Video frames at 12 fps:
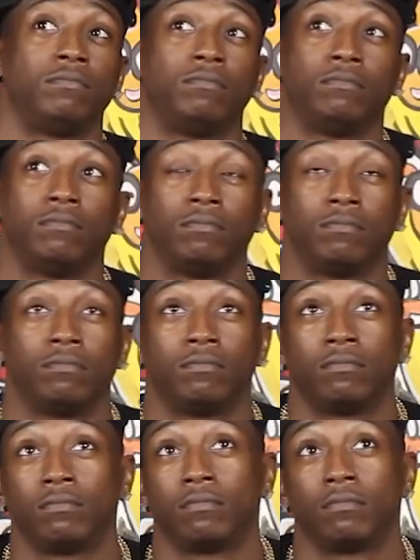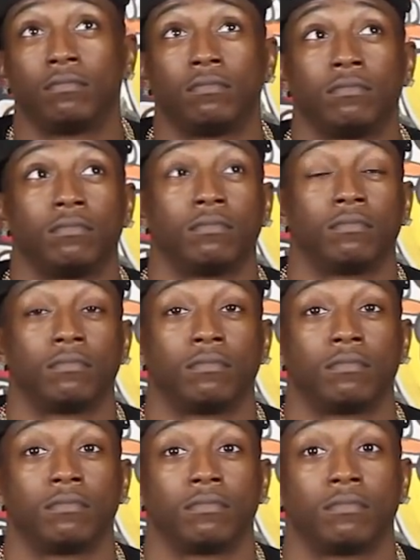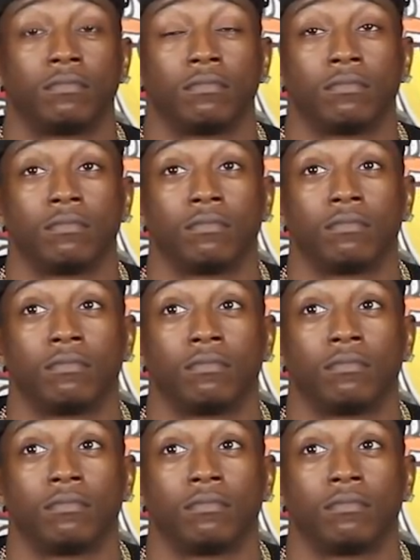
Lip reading: No words are spoken by the person on screen.